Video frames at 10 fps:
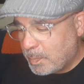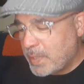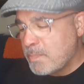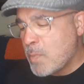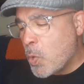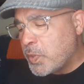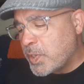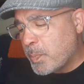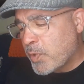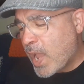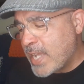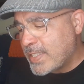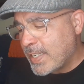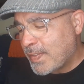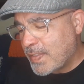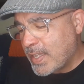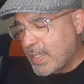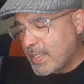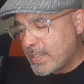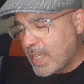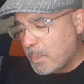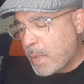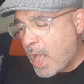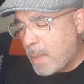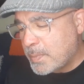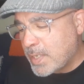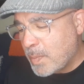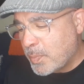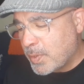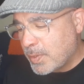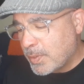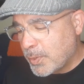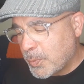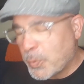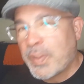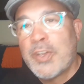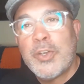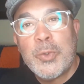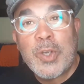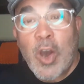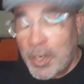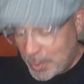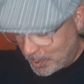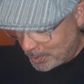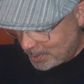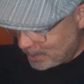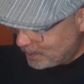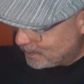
But most surprising things that popped up were the new gardeners.